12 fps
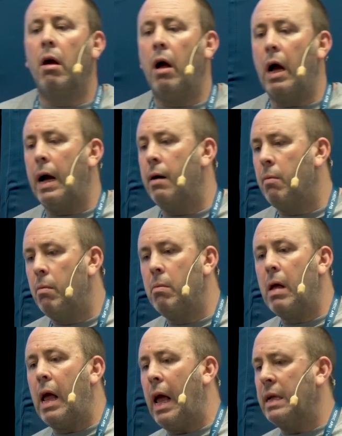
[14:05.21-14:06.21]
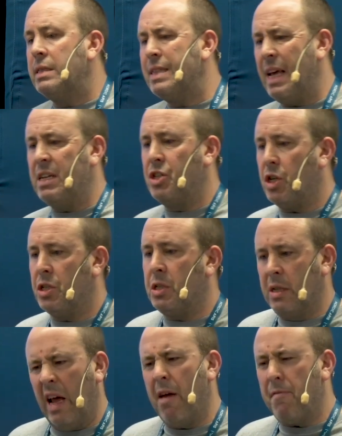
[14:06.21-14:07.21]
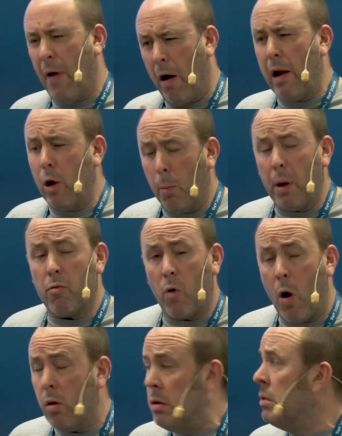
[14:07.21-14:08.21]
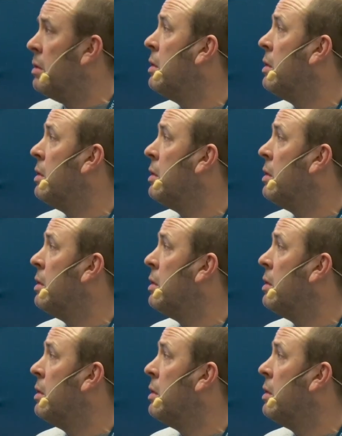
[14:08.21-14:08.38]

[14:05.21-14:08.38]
and it felt a little bit wrong.